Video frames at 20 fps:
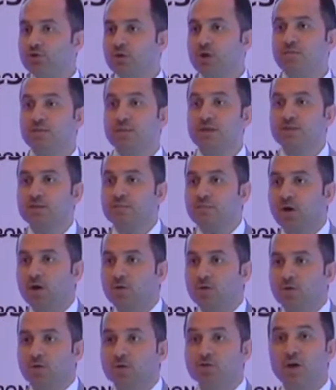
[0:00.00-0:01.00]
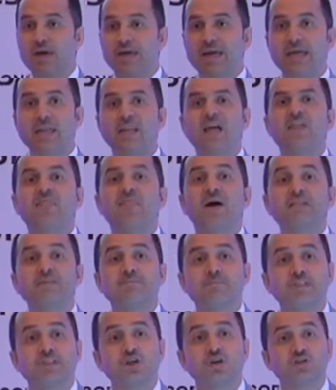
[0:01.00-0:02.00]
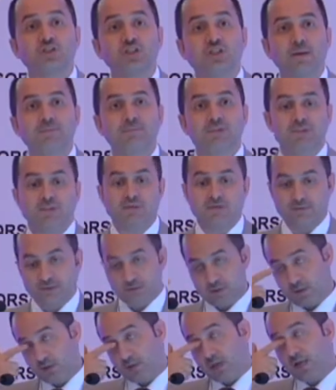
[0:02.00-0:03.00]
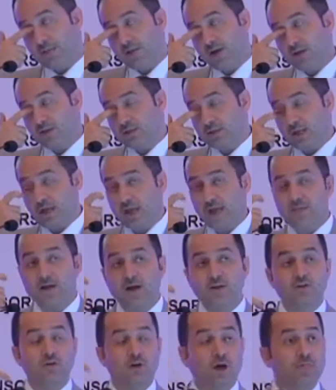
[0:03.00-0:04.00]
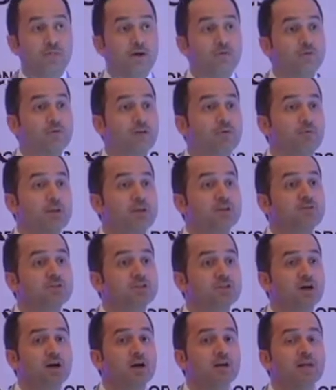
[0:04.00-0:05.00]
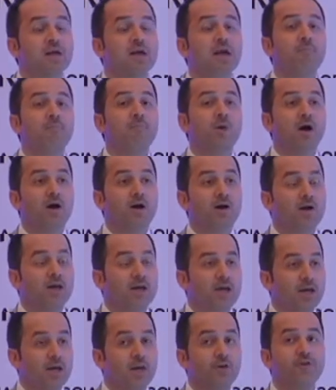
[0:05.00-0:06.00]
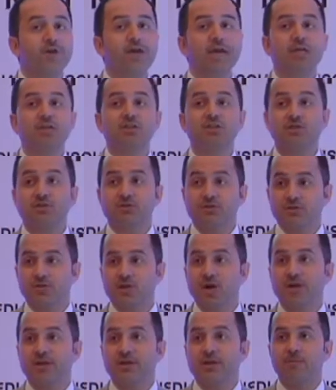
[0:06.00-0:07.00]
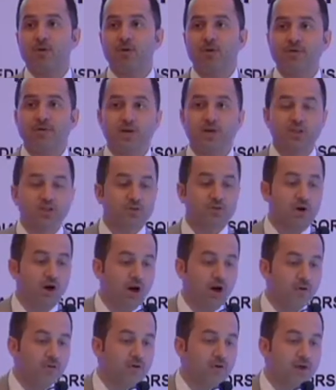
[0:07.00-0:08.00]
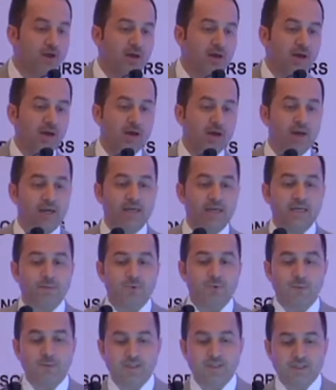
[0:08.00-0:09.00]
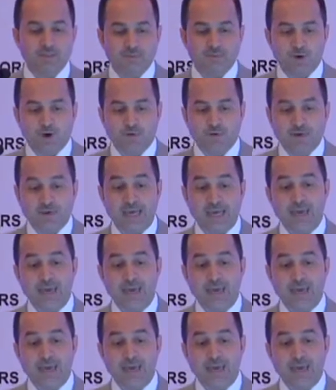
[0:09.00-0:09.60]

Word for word: So give me the antibiotic. So again, that's misconception and that, and that, and that we, we need to start by educating the society about the danger of uh, inappropriate antibiotic.